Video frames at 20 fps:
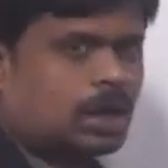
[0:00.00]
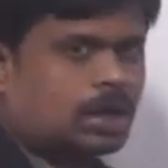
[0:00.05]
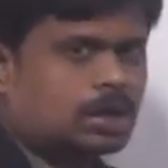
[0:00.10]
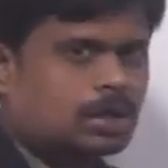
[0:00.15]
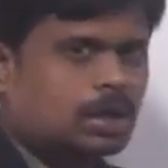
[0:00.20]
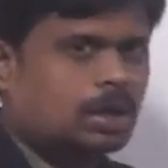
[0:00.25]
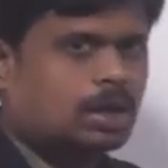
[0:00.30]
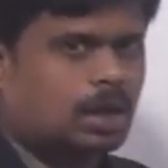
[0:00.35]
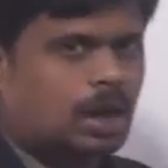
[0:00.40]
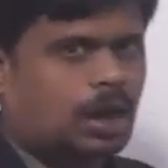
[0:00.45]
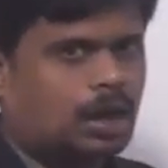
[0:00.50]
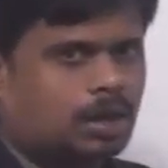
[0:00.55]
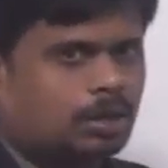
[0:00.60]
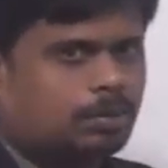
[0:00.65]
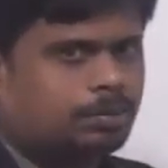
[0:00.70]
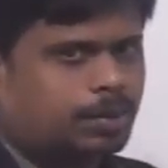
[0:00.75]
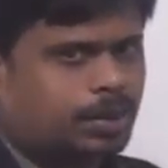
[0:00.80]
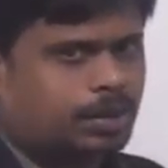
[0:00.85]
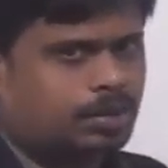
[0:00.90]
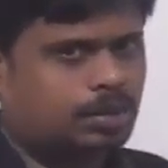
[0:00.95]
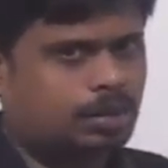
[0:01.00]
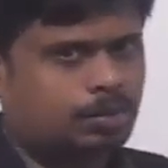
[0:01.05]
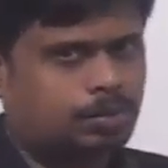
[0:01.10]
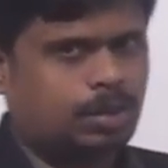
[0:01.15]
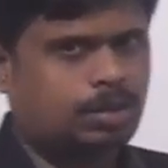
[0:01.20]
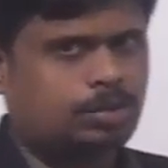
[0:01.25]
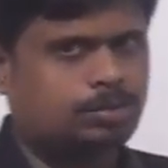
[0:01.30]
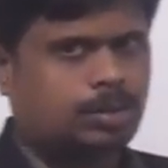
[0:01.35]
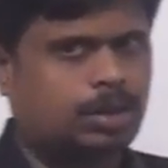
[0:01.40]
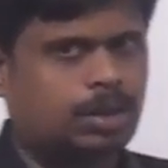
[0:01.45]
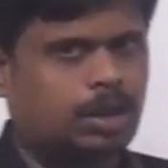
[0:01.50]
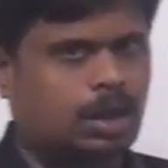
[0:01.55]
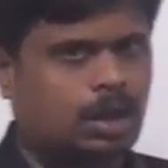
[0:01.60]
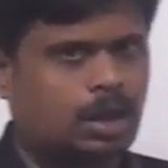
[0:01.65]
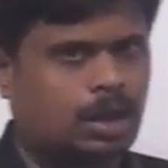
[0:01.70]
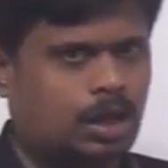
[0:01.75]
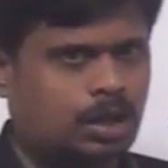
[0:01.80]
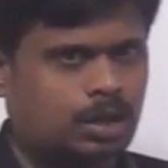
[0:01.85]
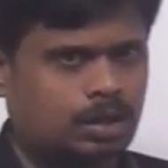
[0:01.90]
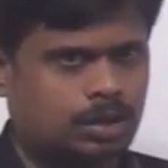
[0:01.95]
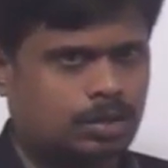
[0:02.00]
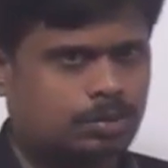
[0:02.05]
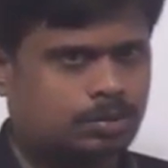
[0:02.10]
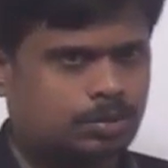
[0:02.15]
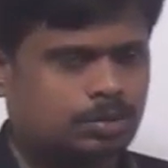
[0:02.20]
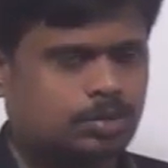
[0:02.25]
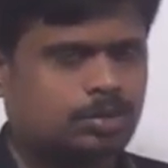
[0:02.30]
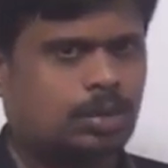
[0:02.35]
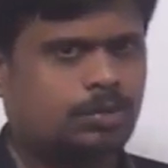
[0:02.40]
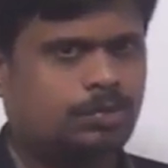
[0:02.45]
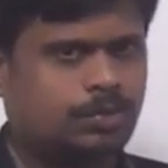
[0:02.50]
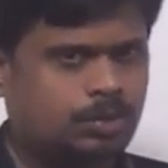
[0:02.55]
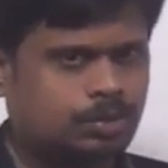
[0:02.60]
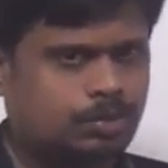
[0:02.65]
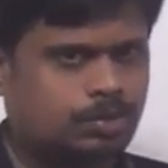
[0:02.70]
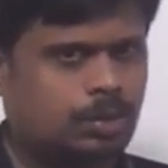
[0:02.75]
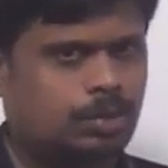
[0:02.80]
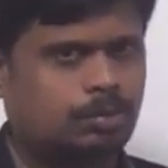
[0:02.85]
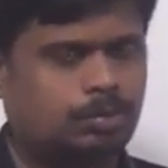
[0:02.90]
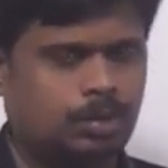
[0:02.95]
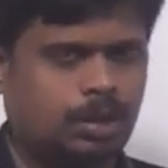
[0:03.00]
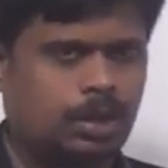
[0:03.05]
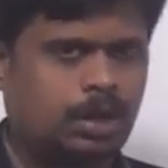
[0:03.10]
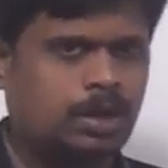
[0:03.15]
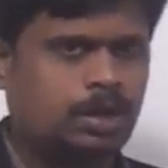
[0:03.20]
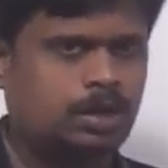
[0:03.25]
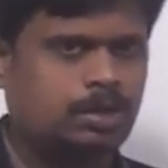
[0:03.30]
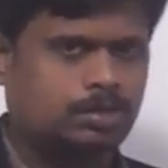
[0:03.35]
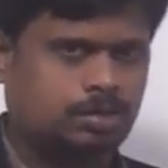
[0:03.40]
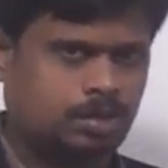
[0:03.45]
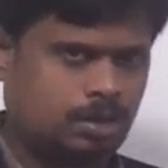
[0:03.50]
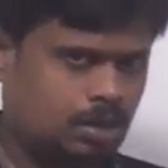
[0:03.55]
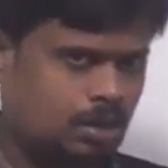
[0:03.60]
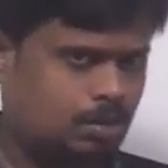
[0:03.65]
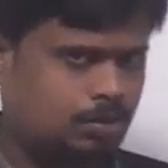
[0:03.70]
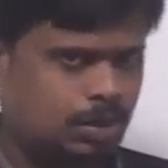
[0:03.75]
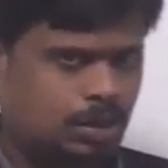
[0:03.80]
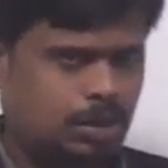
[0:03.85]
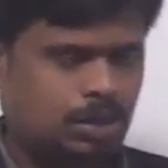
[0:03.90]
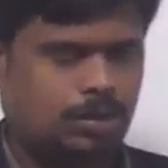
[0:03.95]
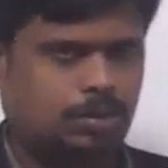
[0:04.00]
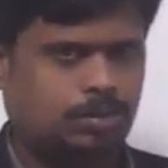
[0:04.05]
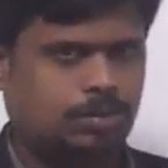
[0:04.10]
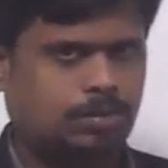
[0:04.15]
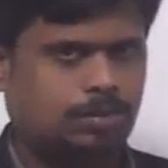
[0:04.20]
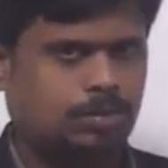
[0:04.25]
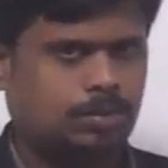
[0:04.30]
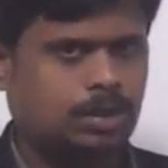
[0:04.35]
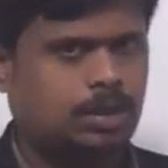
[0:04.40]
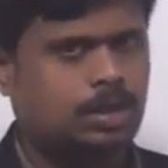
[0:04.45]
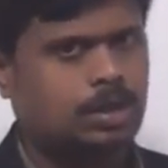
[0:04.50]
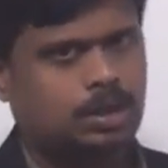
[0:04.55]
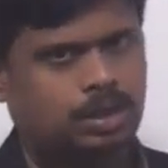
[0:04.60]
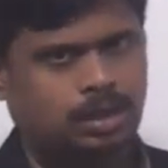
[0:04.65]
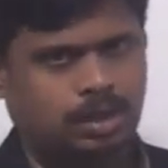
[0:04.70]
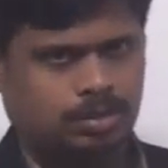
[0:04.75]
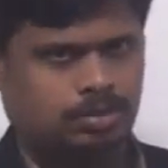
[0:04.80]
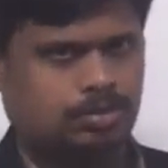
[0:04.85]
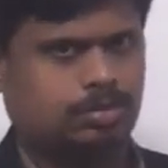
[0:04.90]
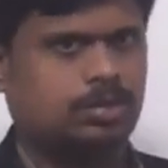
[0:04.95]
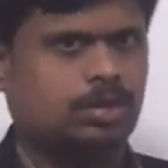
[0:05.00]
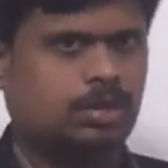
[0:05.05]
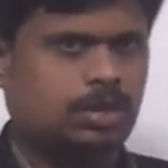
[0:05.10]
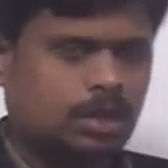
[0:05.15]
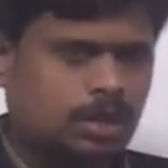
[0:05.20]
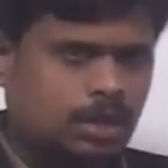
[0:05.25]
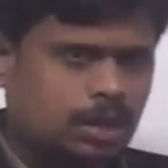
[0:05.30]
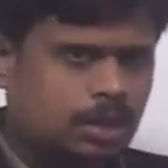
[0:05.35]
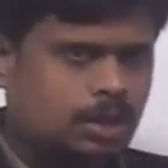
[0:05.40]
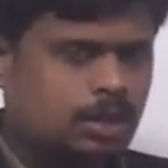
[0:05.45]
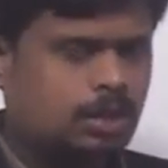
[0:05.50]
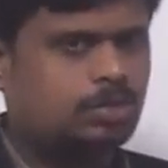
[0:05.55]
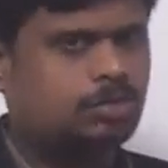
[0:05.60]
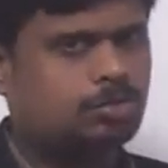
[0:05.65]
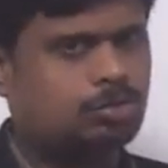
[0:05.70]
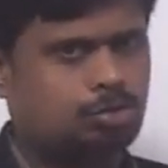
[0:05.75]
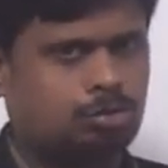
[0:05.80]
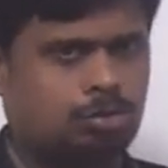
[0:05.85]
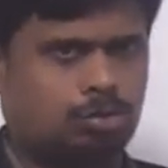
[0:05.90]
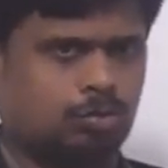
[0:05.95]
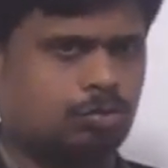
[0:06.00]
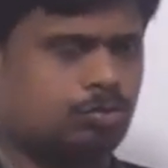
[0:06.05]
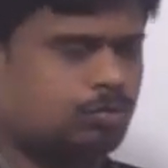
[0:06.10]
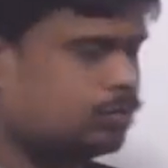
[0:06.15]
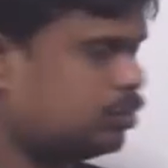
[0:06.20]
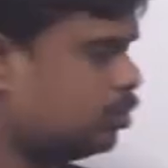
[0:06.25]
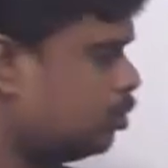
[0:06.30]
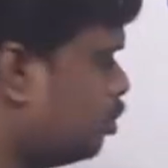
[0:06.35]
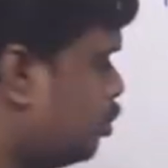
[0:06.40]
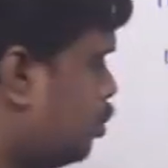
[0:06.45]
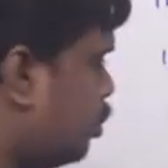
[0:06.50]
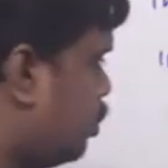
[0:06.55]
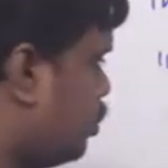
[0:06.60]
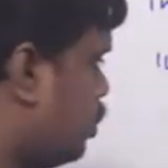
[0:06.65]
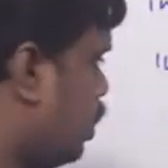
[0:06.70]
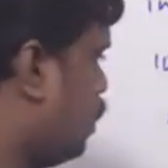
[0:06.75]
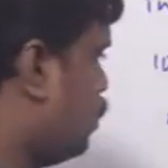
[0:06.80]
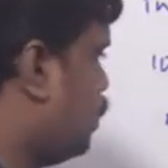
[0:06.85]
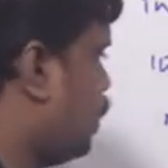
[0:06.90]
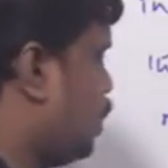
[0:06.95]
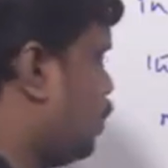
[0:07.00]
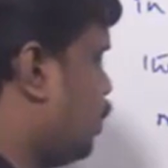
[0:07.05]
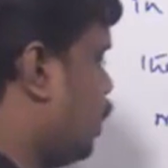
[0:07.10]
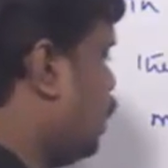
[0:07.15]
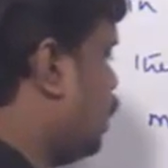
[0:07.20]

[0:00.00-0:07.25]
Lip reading: that random page replacement algorithm suffers from Bilardi's anomaly. Yes, it is true. So statement